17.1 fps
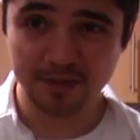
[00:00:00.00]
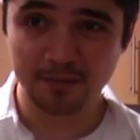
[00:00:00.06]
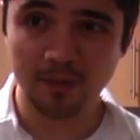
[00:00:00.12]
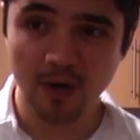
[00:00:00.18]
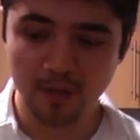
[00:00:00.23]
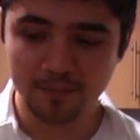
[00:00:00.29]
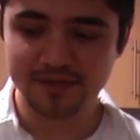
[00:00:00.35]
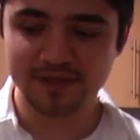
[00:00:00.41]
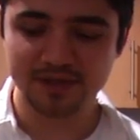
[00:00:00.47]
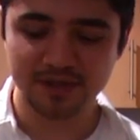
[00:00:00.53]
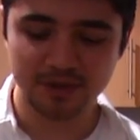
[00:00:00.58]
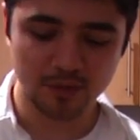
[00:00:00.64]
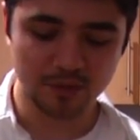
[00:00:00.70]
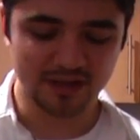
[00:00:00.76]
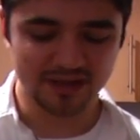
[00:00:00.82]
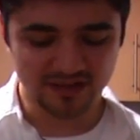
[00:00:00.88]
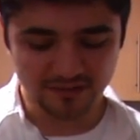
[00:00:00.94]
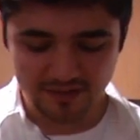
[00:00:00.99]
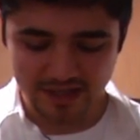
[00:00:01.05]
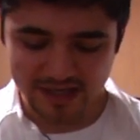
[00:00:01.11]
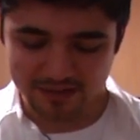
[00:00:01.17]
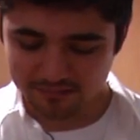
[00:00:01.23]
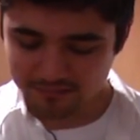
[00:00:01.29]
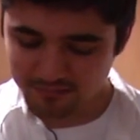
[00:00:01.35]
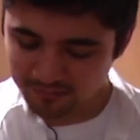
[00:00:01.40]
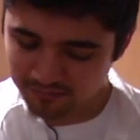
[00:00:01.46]
some parmesan to it, and
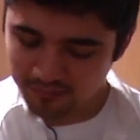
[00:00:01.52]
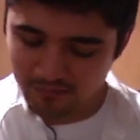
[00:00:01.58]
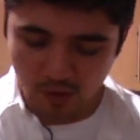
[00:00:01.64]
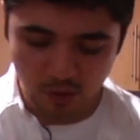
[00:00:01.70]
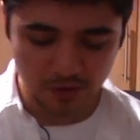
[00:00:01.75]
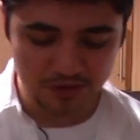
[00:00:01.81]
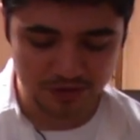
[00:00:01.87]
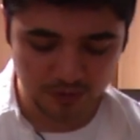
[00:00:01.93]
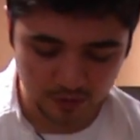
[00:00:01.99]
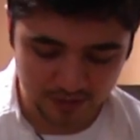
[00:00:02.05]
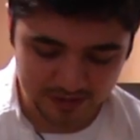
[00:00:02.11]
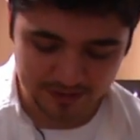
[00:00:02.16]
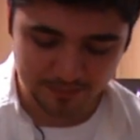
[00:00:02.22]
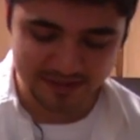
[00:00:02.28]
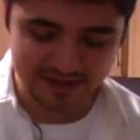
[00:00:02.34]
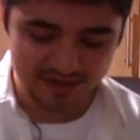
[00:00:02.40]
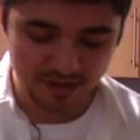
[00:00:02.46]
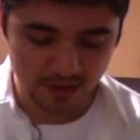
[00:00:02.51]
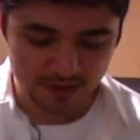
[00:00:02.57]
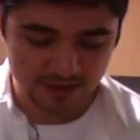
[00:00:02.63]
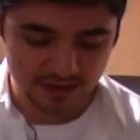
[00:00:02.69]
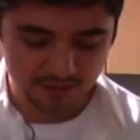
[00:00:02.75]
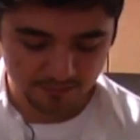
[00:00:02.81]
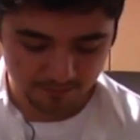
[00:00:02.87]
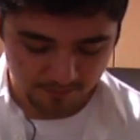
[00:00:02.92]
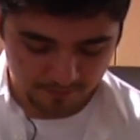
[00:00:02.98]
that also is a bit
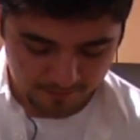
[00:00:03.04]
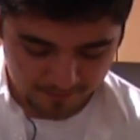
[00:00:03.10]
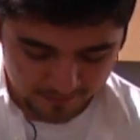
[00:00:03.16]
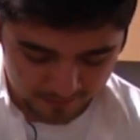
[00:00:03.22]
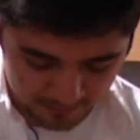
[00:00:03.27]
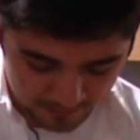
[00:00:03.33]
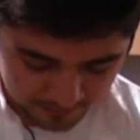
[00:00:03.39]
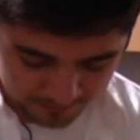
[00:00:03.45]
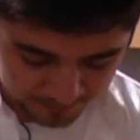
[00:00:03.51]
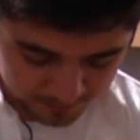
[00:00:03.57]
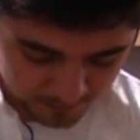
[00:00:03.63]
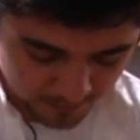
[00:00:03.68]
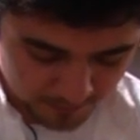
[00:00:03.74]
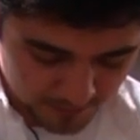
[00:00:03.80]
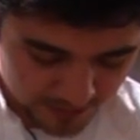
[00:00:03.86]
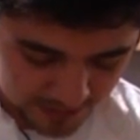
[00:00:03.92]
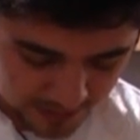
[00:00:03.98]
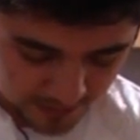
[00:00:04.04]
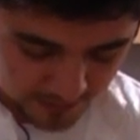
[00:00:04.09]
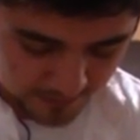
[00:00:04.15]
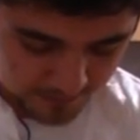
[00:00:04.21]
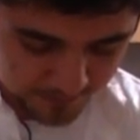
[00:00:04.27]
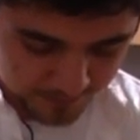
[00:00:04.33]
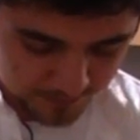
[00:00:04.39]
salty. But